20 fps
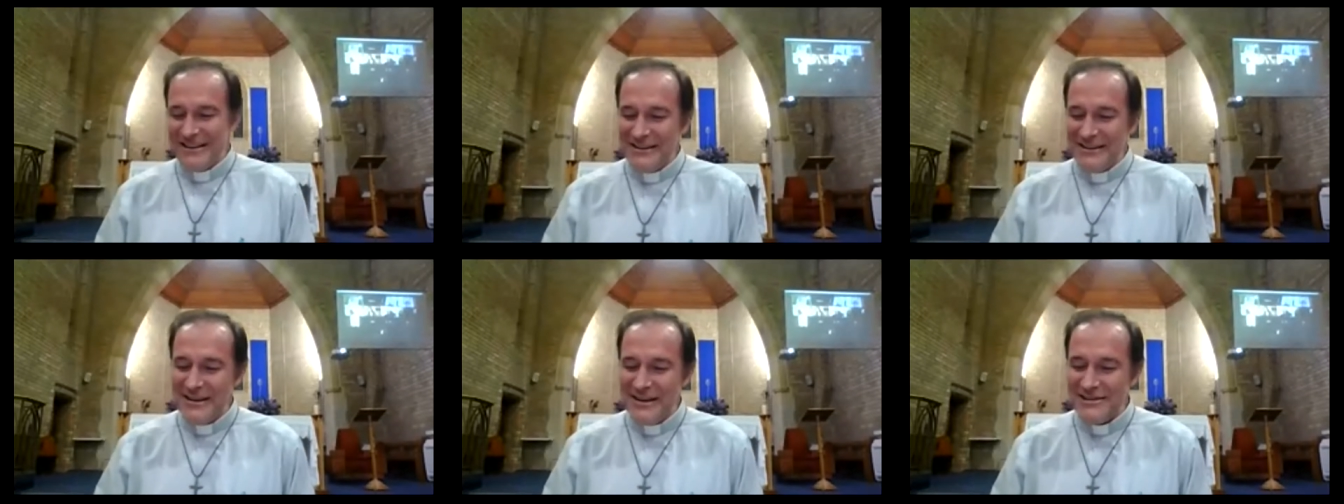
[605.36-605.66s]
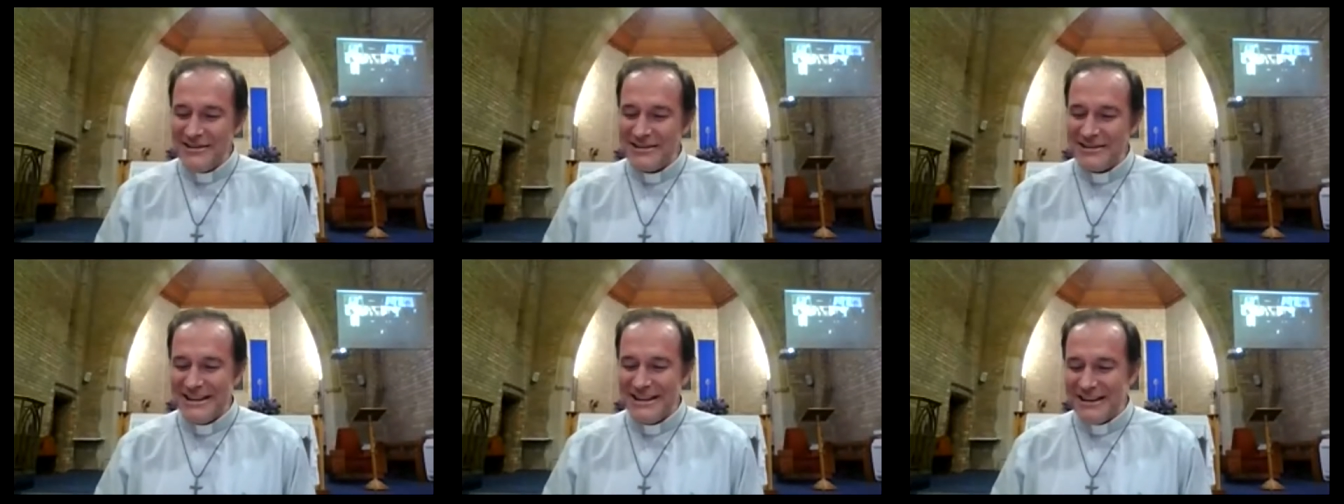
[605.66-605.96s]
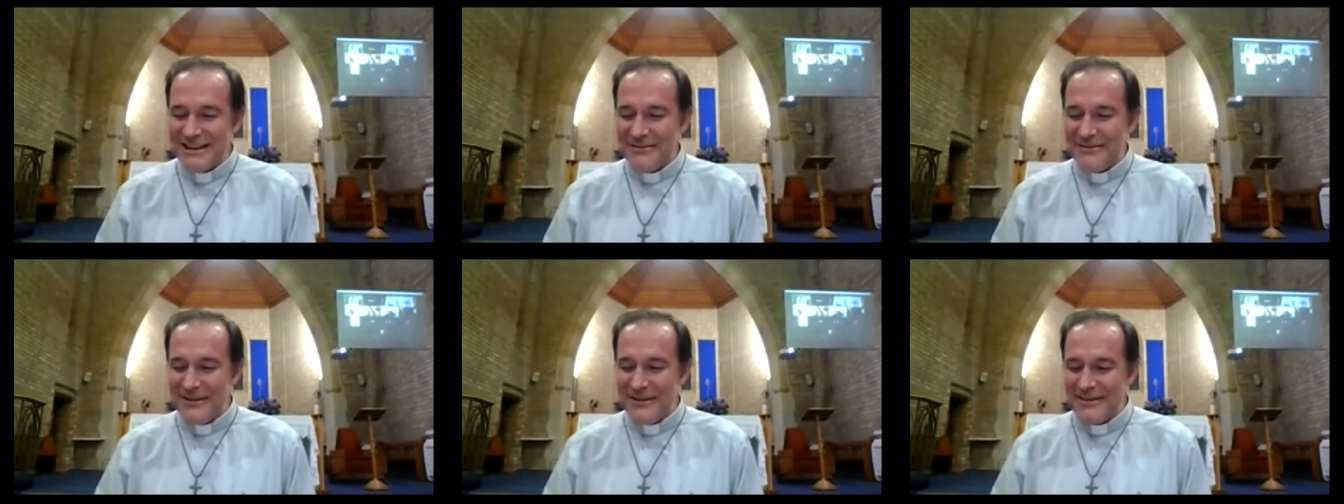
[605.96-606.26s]
I was
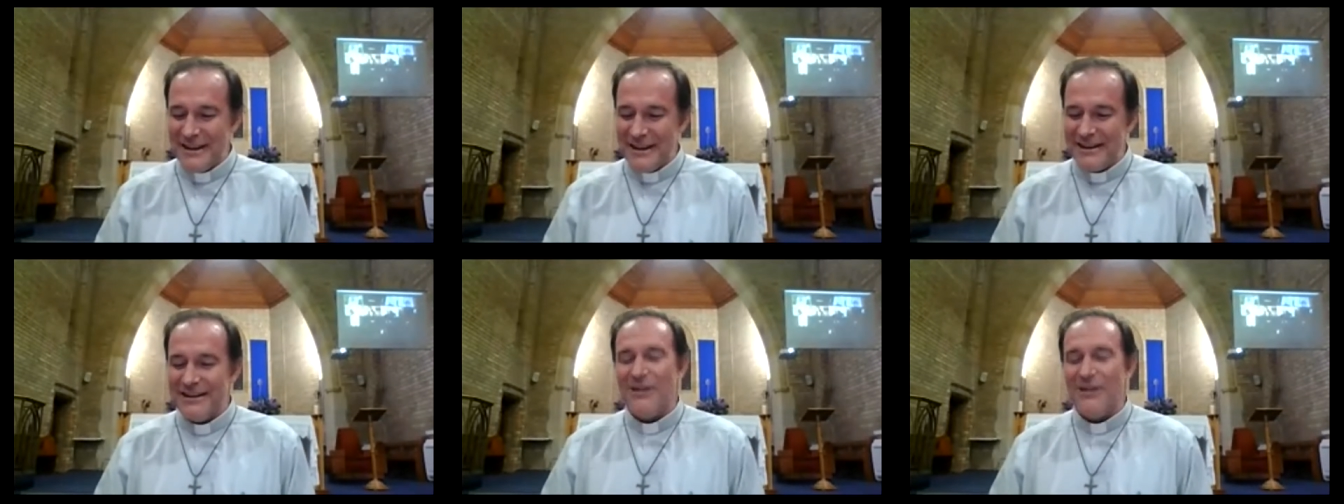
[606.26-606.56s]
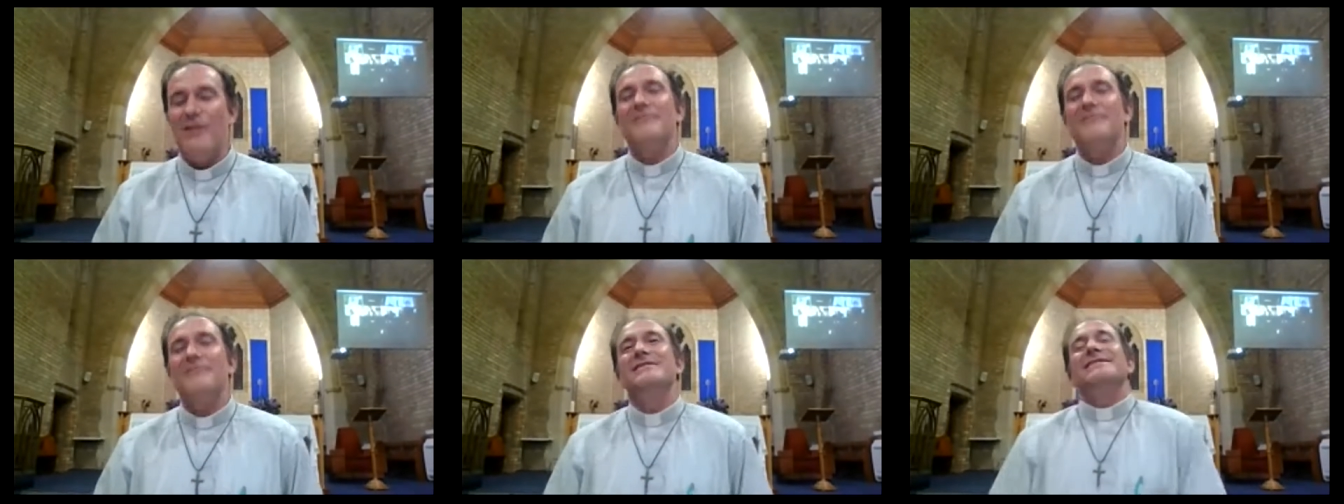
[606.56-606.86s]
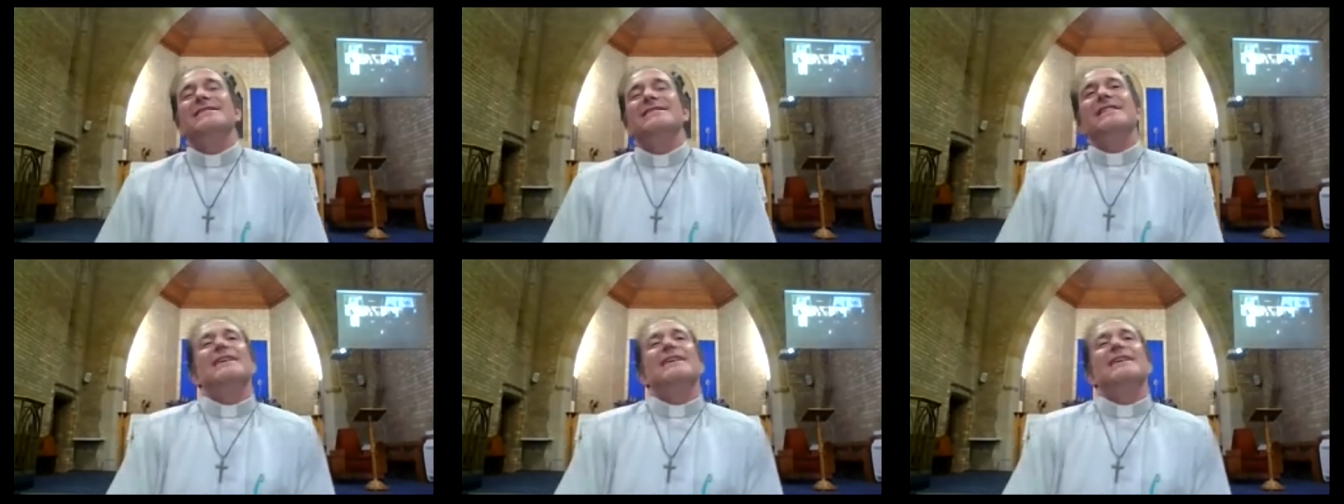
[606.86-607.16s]
thinking about that.
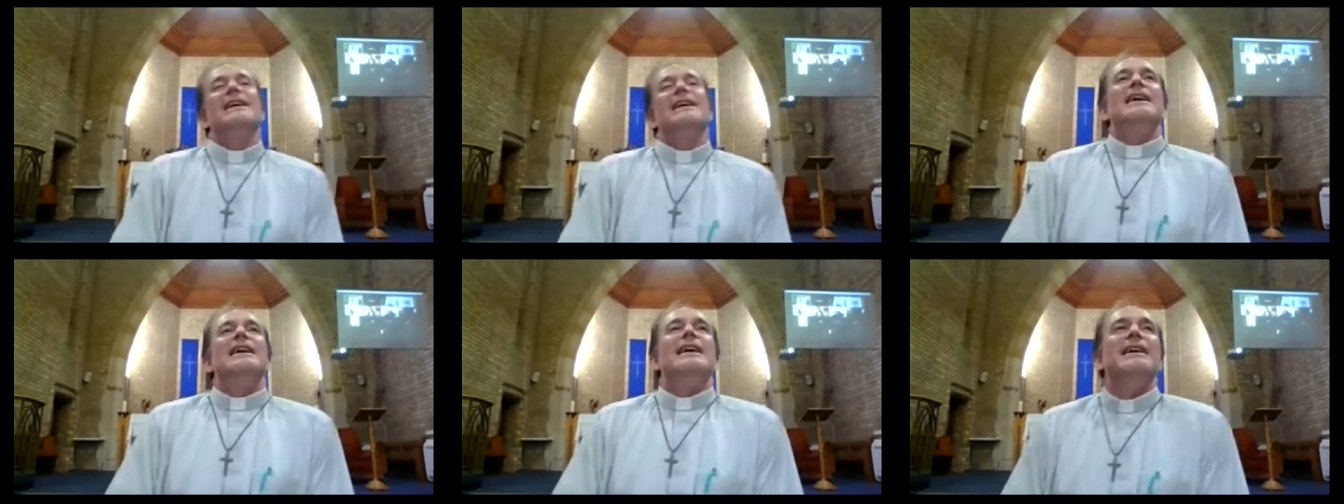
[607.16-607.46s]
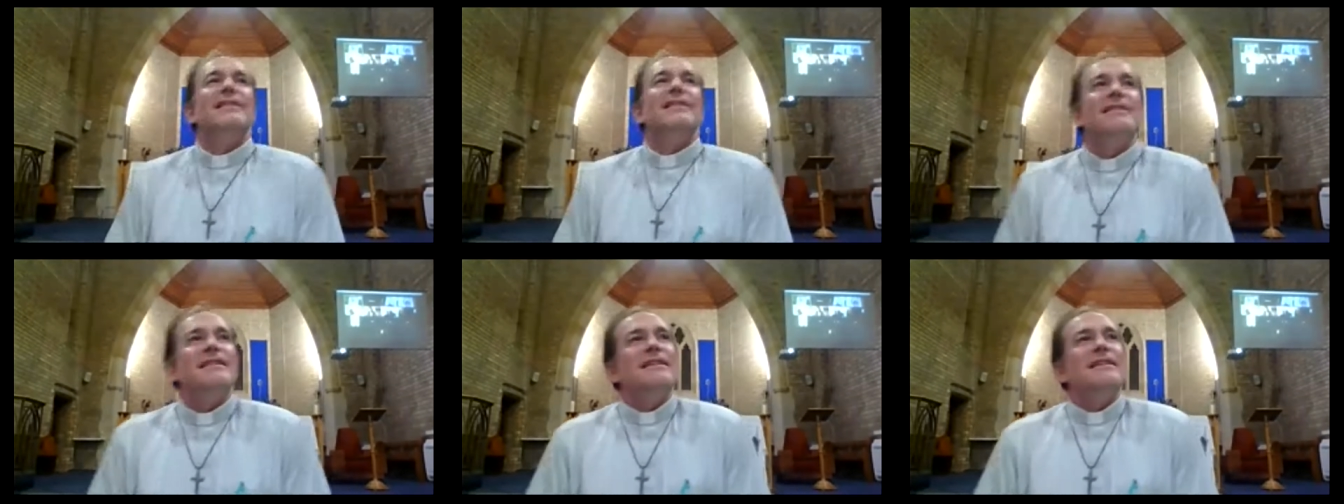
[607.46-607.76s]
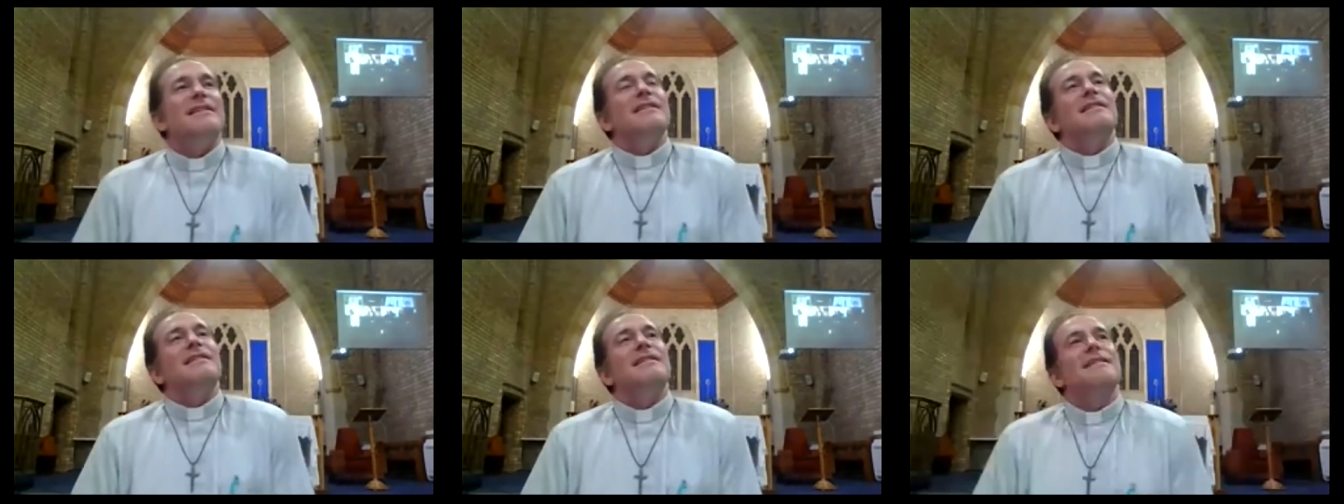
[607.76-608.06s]
Obviously,
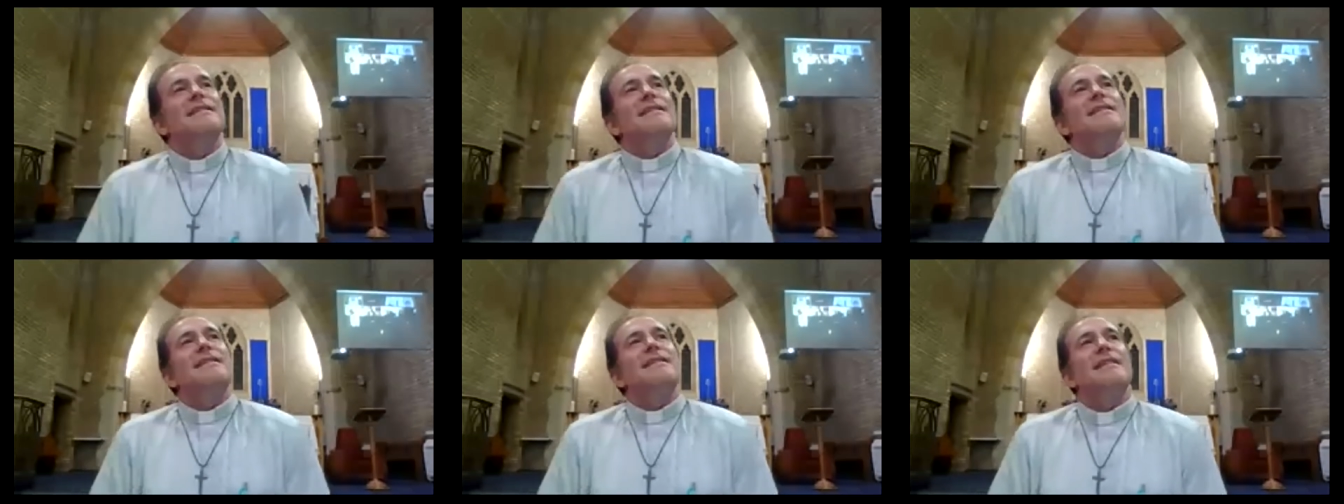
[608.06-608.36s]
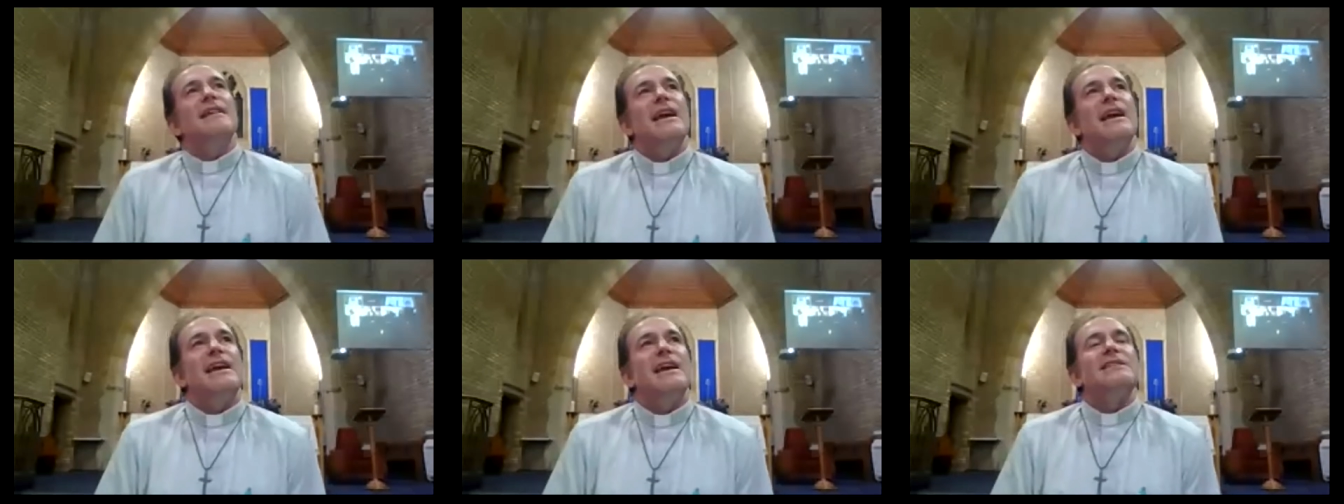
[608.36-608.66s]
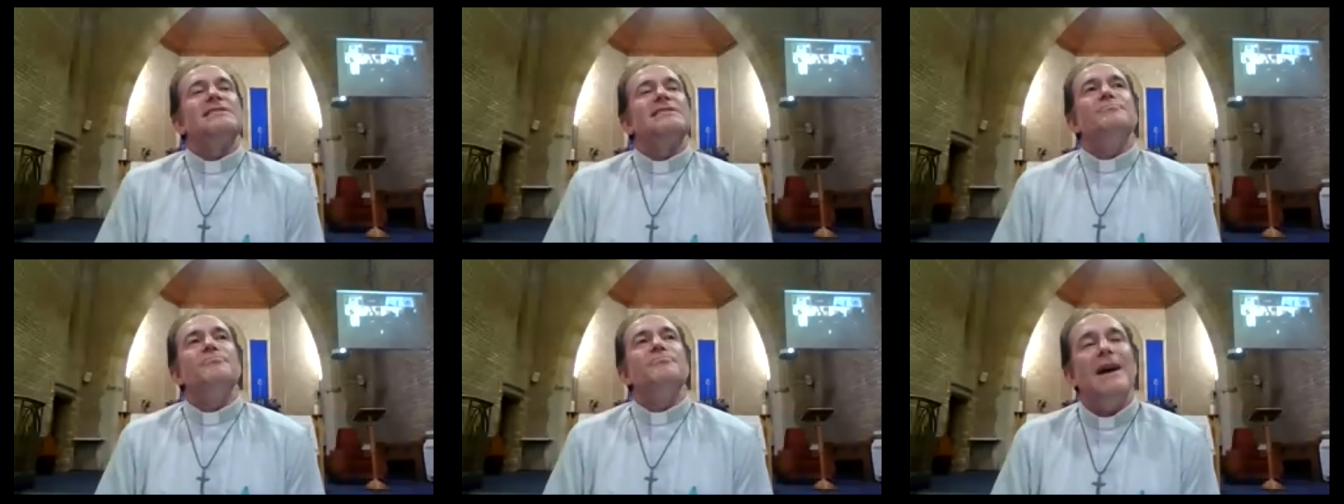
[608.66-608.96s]
it
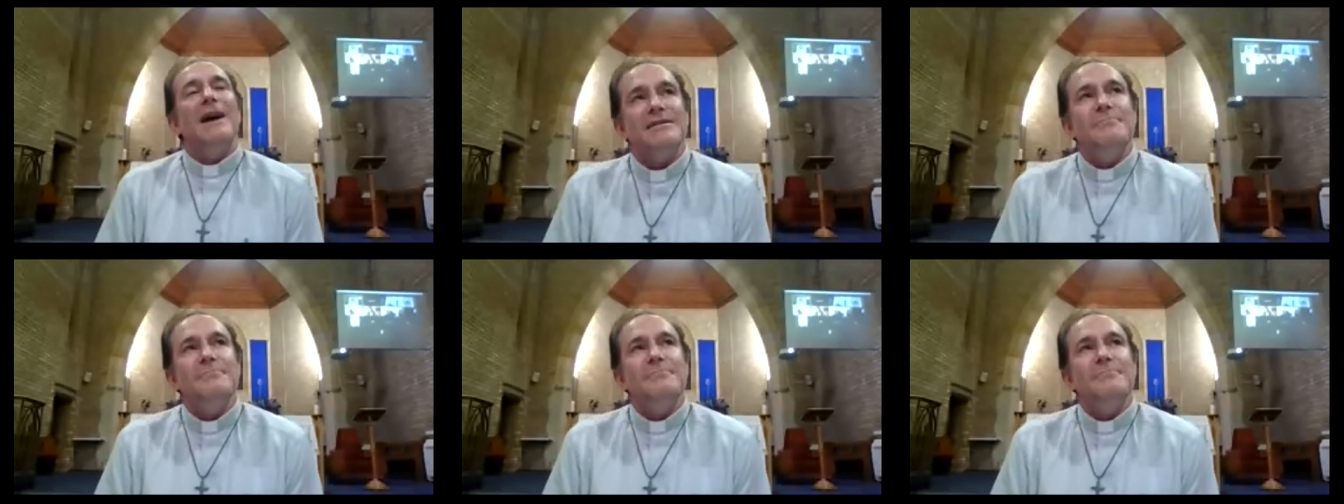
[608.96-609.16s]
gets much,